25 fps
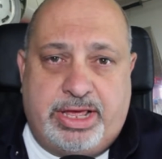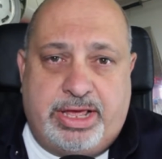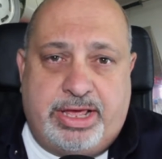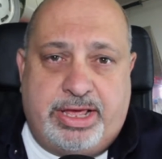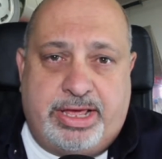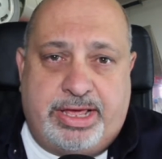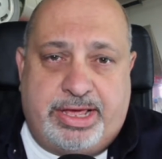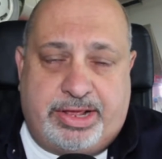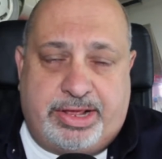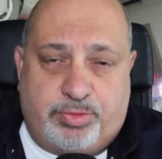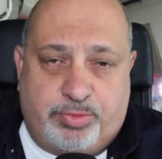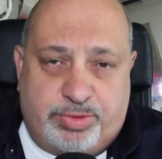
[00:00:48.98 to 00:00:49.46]

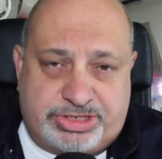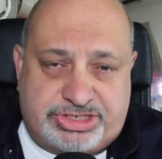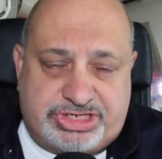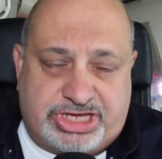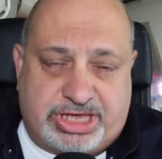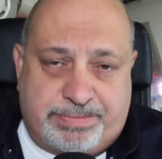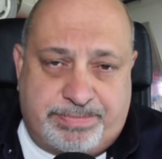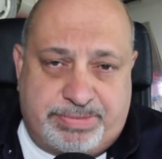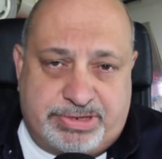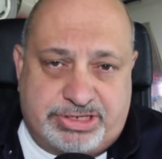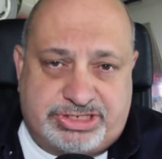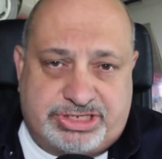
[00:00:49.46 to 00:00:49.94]
in Risky
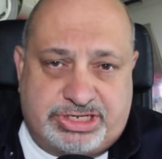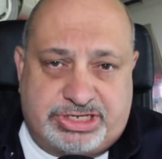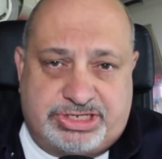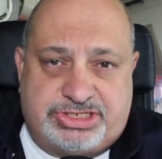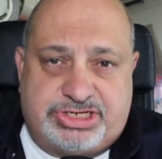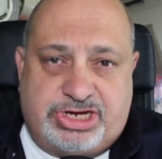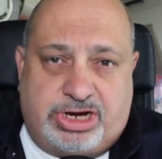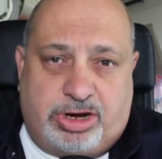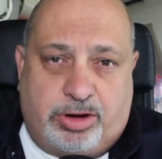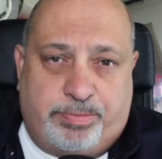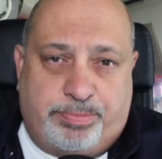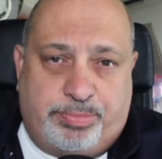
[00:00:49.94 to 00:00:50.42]
Business,
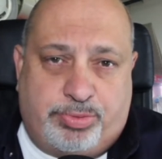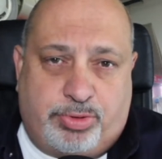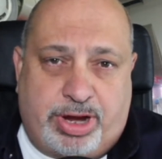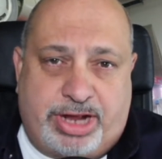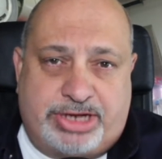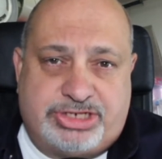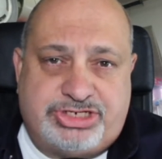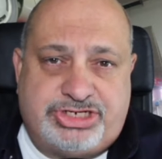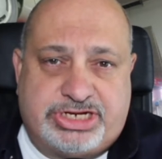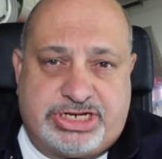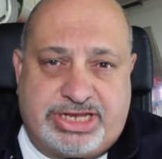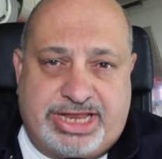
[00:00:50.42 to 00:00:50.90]
our
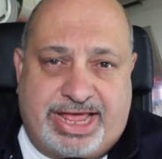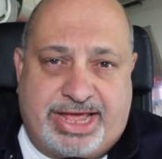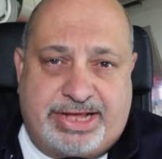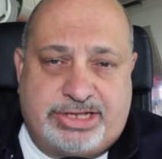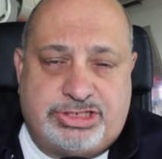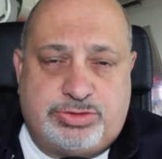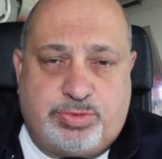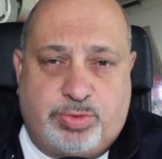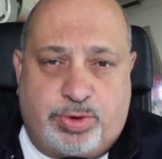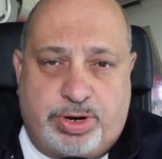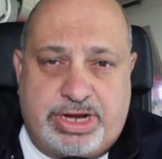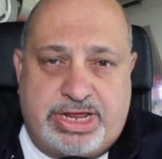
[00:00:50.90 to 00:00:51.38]
Project
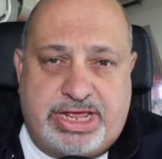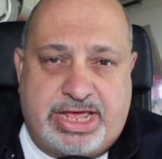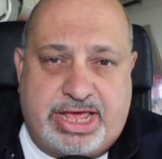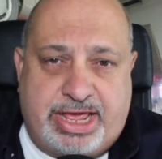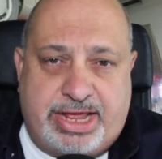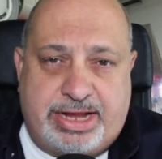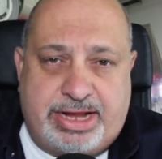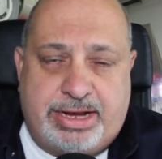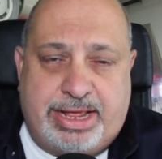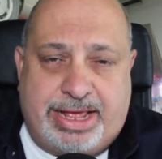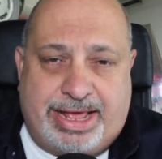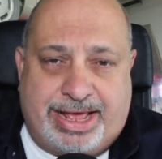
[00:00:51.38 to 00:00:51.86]

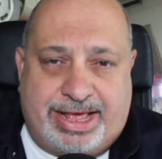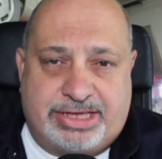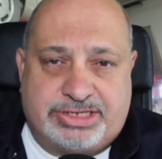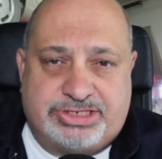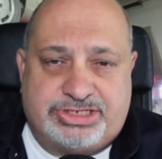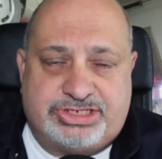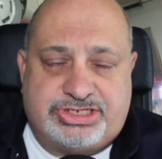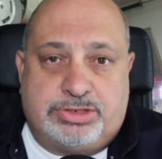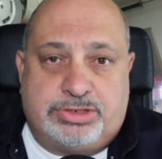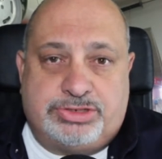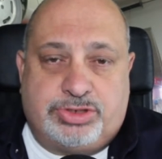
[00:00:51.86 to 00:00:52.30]
928S.